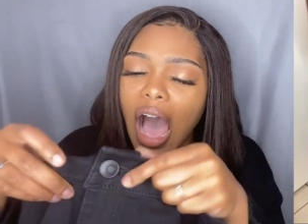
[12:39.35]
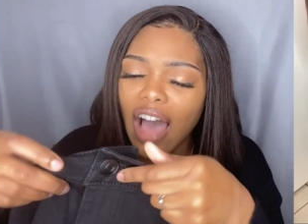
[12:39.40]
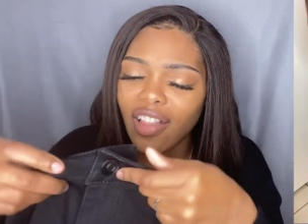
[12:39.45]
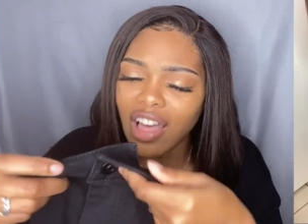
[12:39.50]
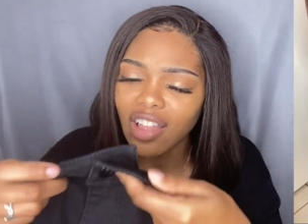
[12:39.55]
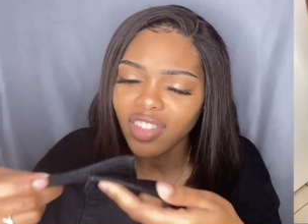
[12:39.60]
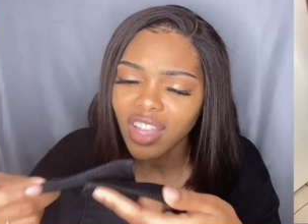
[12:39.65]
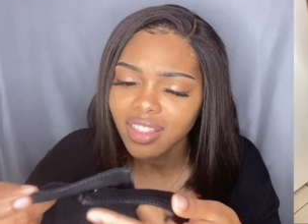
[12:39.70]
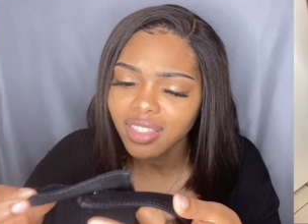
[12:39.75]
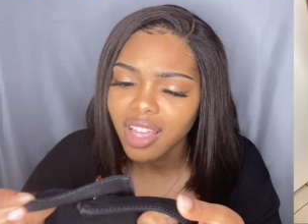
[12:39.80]

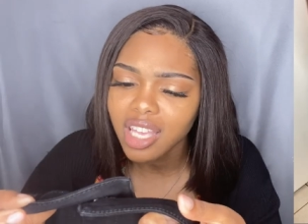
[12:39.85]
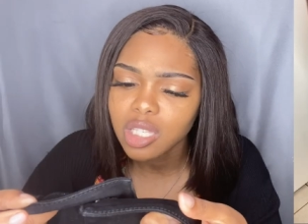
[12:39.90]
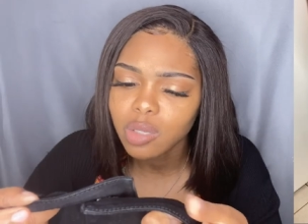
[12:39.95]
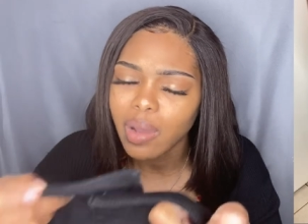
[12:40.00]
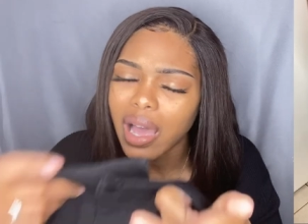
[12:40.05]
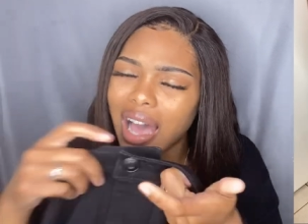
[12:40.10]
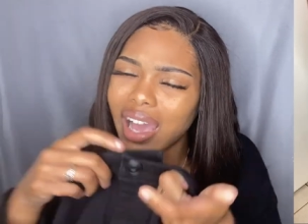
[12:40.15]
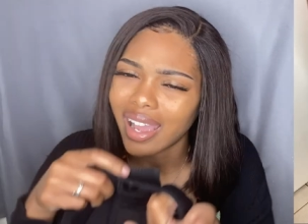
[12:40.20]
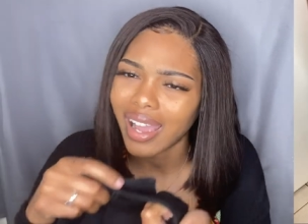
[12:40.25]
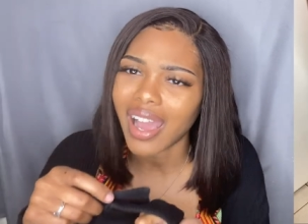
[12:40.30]
i think that's why
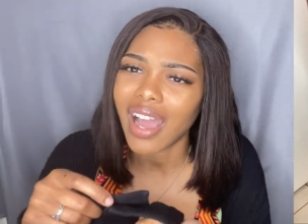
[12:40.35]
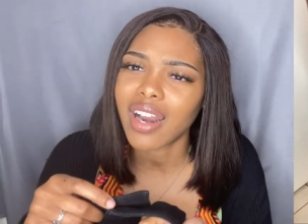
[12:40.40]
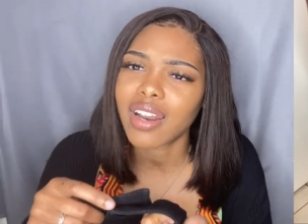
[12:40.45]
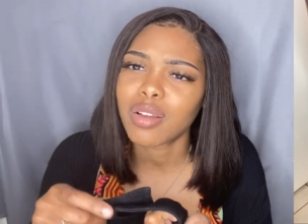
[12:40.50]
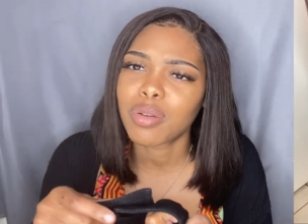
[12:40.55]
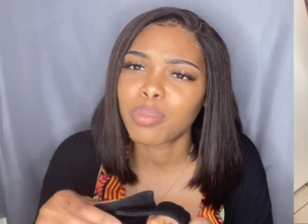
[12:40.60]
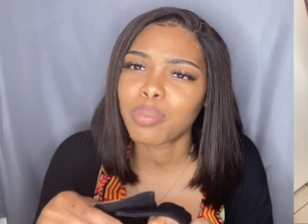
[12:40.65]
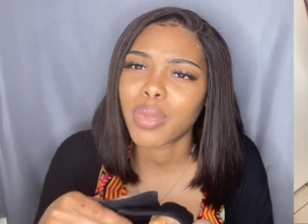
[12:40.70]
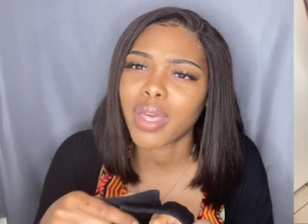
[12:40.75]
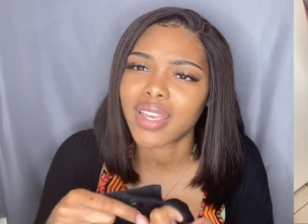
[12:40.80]
i got
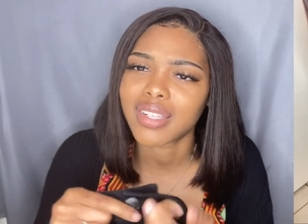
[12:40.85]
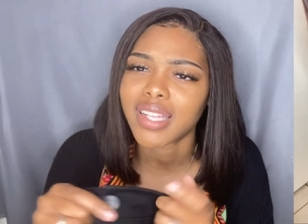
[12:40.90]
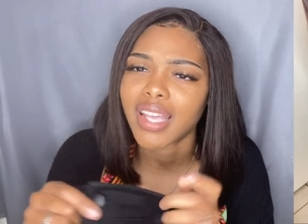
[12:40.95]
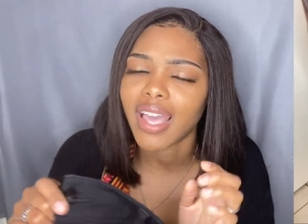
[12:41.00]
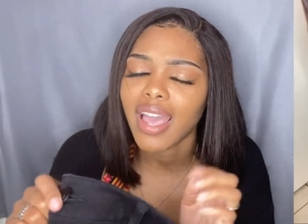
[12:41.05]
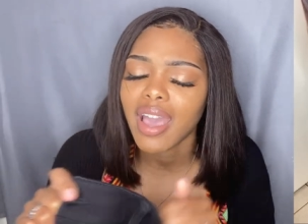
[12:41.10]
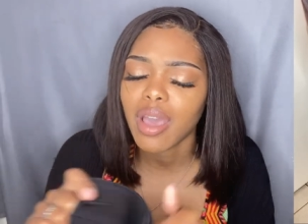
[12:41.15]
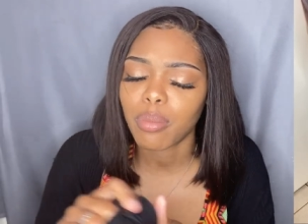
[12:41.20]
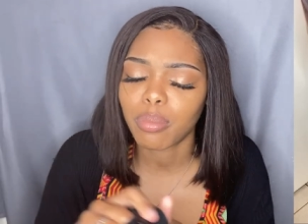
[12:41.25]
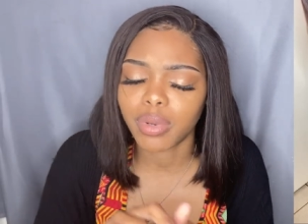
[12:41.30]
them because they
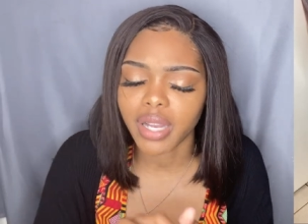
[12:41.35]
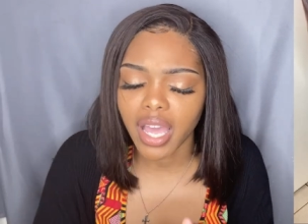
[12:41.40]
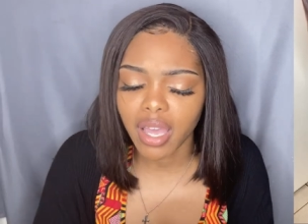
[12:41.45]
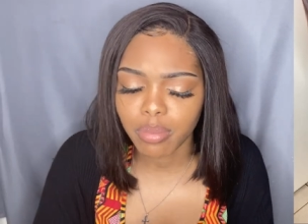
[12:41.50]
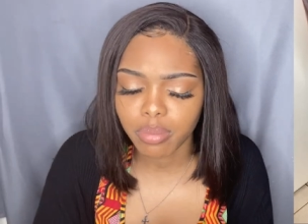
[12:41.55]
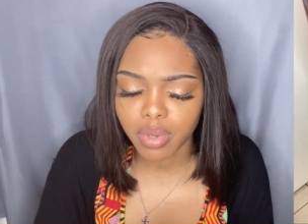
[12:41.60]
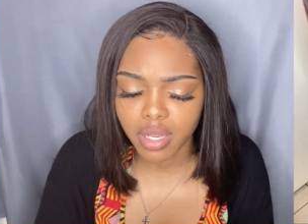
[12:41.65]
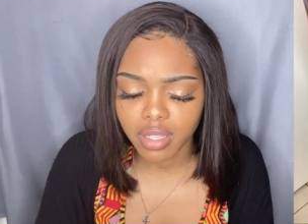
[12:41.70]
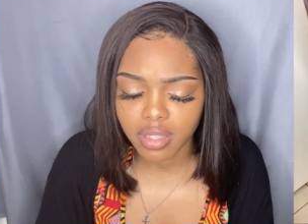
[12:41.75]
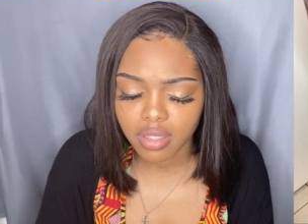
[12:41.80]
have black
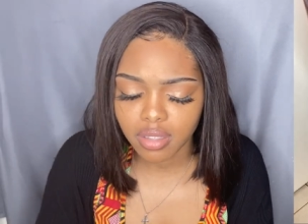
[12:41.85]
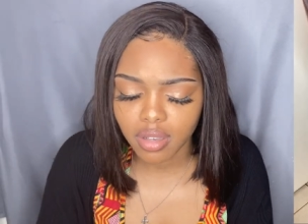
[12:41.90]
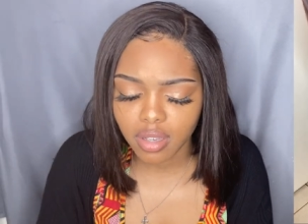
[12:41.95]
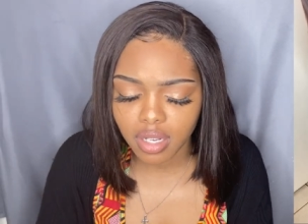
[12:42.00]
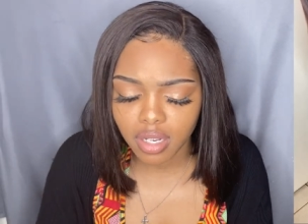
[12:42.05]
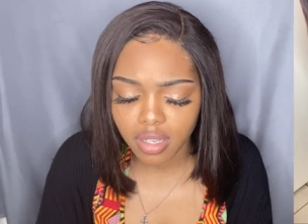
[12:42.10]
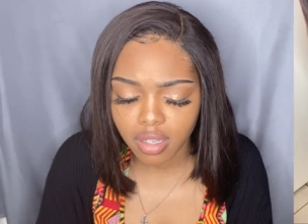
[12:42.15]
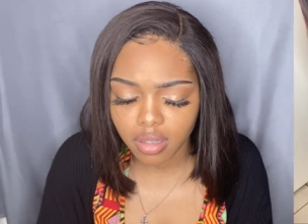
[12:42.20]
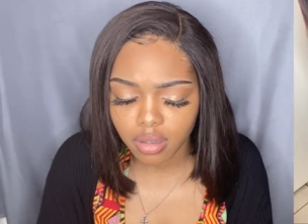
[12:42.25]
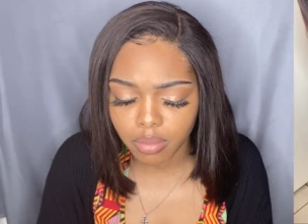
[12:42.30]
buttons on
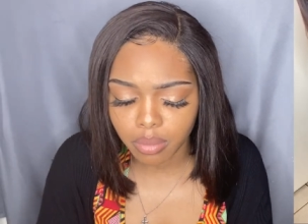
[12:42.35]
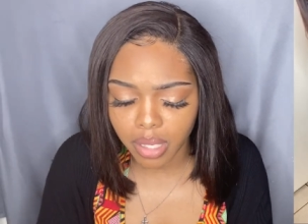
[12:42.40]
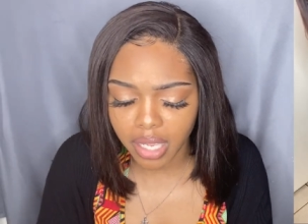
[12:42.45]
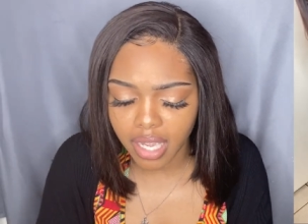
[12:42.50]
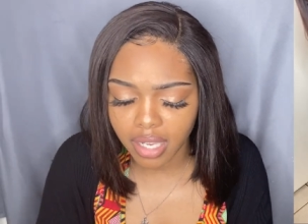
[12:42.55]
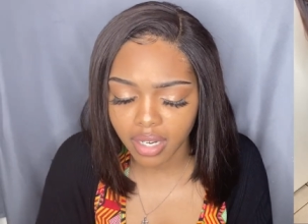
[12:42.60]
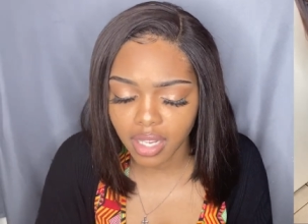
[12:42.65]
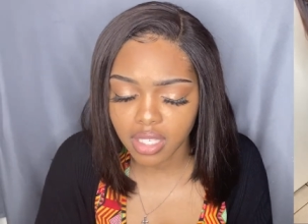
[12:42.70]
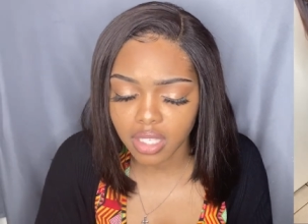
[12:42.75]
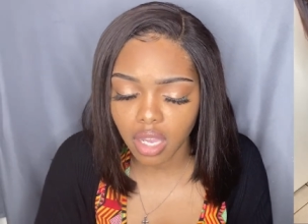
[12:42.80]
them
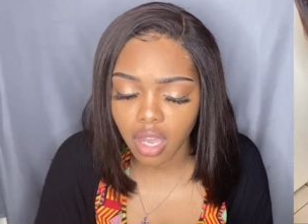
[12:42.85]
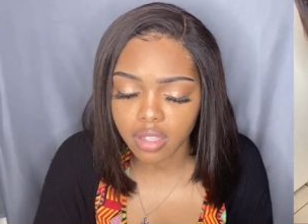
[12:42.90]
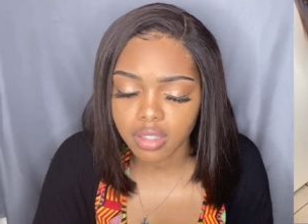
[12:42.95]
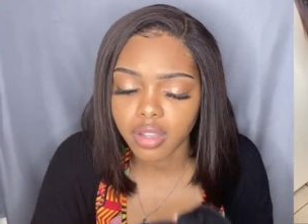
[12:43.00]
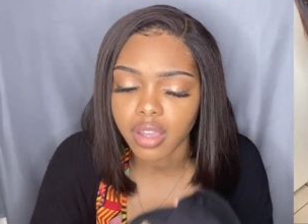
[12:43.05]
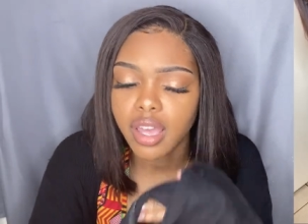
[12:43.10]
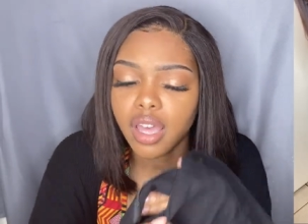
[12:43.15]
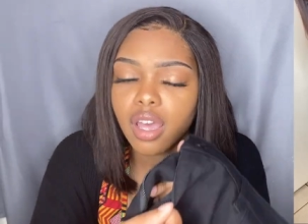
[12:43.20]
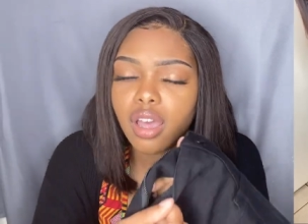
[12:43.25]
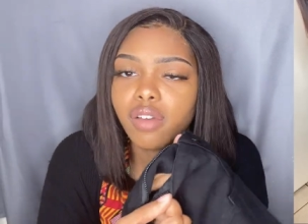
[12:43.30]
and these also
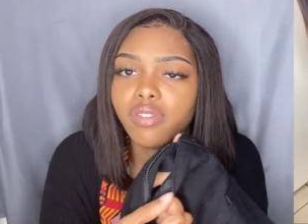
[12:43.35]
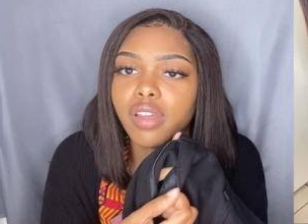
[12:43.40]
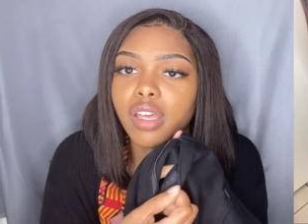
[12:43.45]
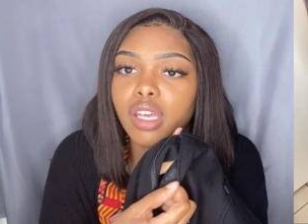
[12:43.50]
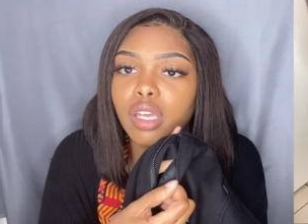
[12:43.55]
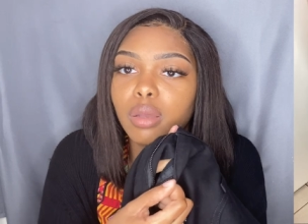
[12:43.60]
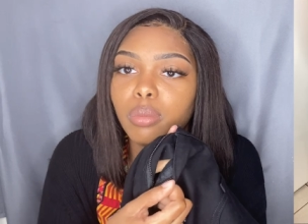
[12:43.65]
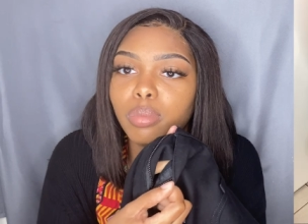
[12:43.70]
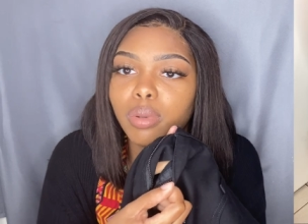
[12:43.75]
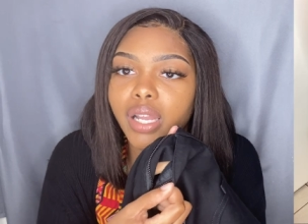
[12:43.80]
have
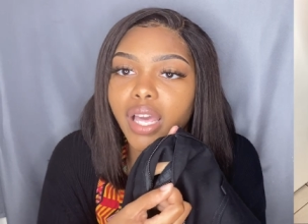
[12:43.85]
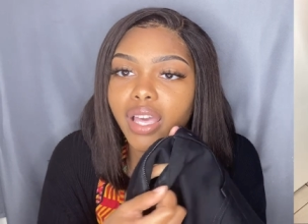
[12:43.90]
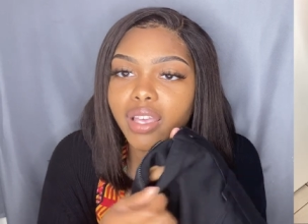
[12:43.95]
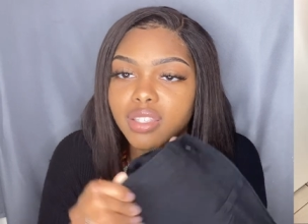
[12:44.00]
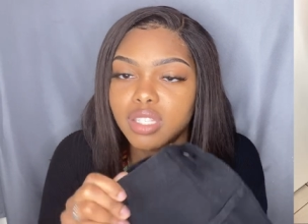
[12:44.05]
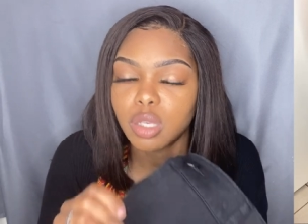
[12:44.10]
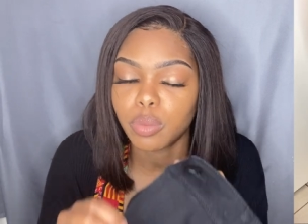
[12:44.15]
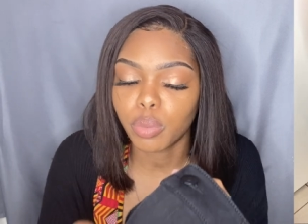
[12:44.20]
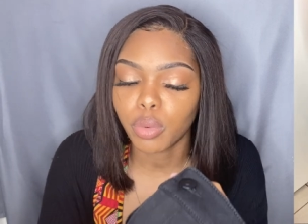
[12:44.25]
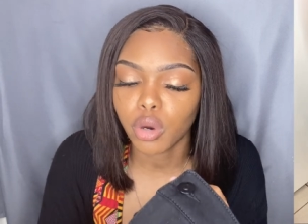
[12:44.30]
a black
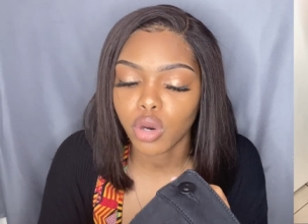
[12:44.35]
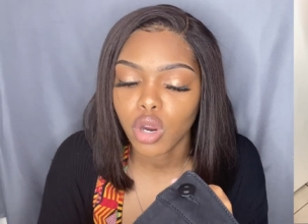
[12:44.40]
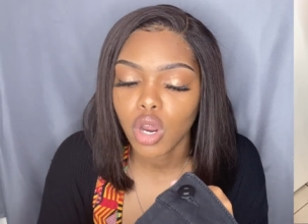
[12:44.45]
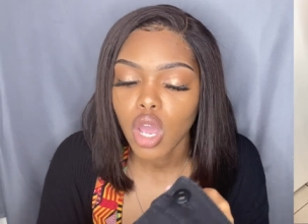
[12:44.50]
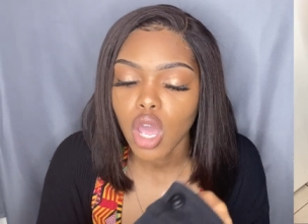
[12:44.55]
zipper